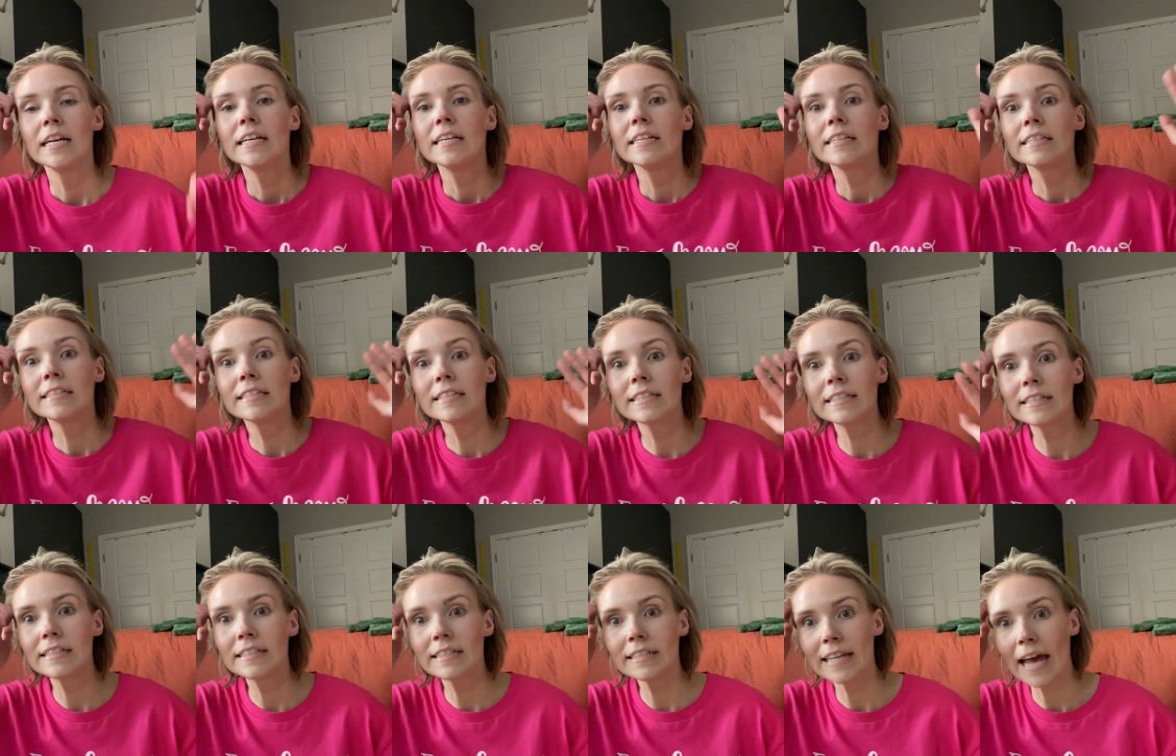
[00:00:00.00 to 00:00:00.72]

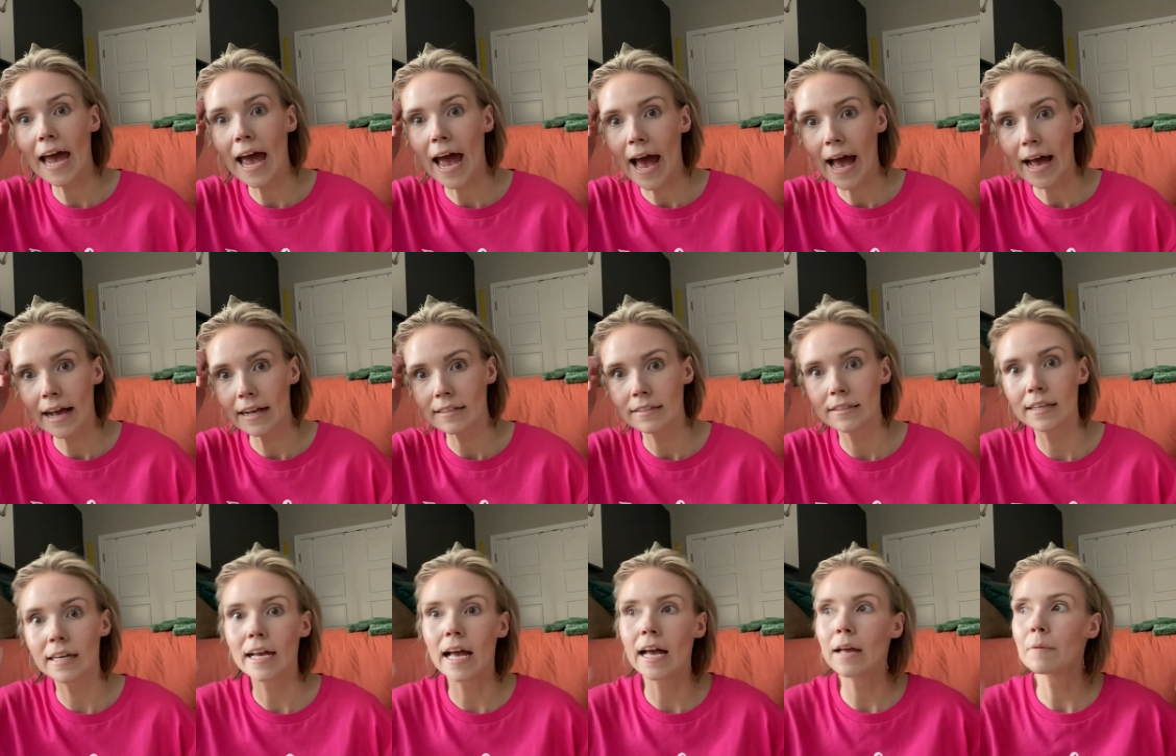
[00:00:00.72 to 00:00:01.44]
stacks,
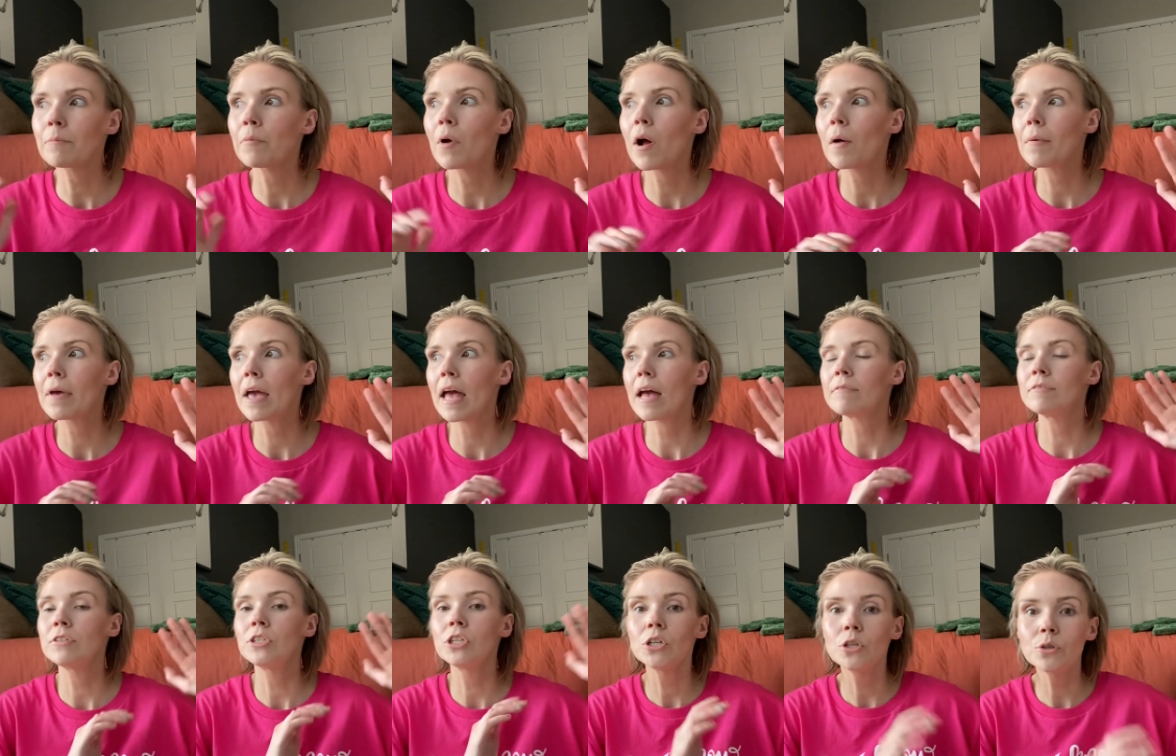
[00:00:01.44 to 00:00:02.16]
like I probably
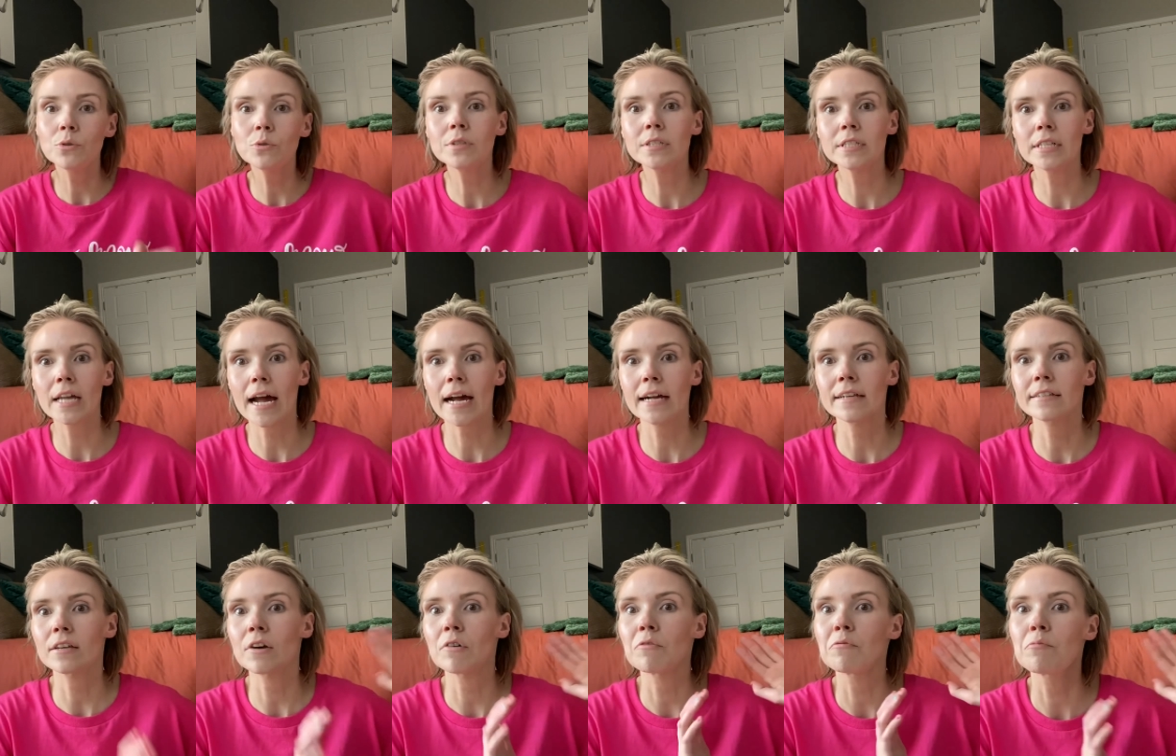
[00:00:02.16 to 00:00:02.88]
have 2
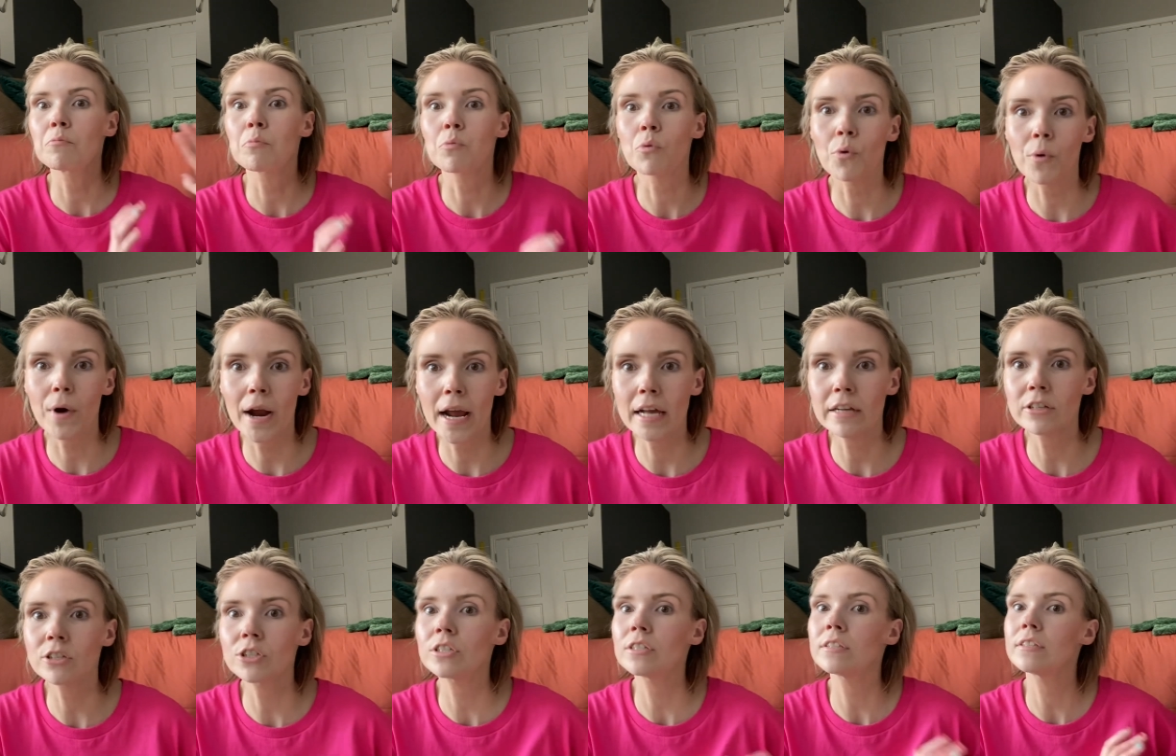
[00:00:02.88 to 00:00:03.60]
stacks of
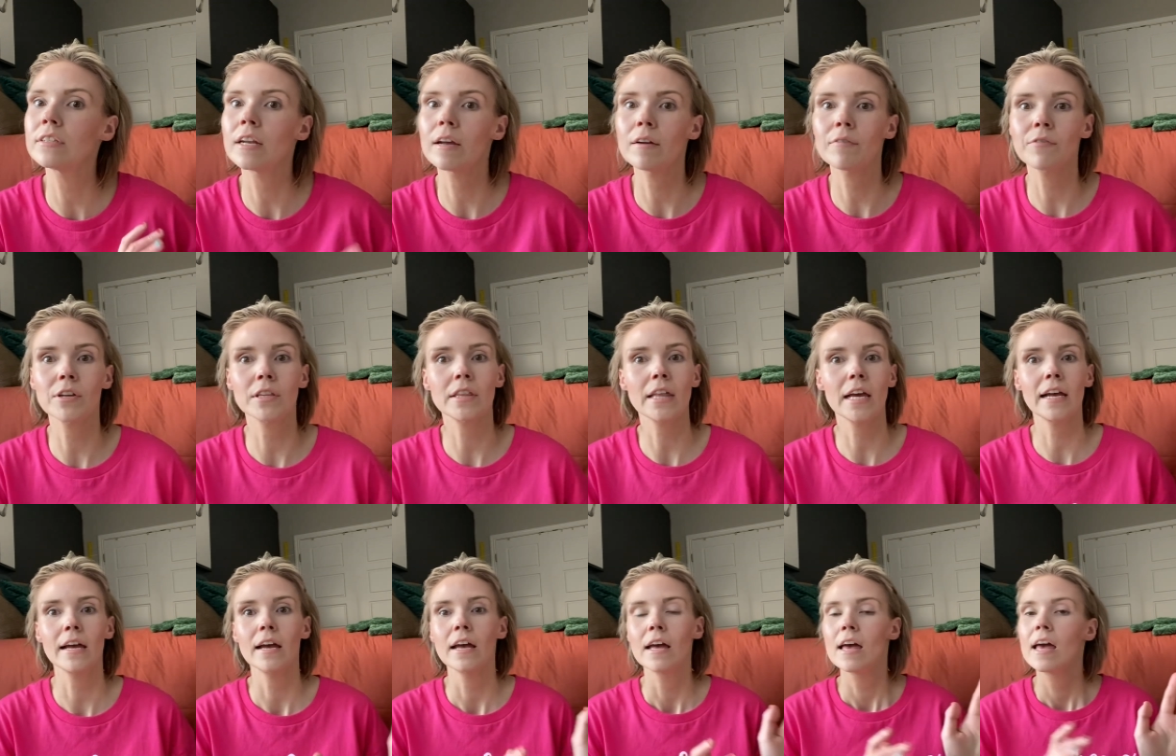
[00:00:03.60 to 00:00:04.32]
branches and everything.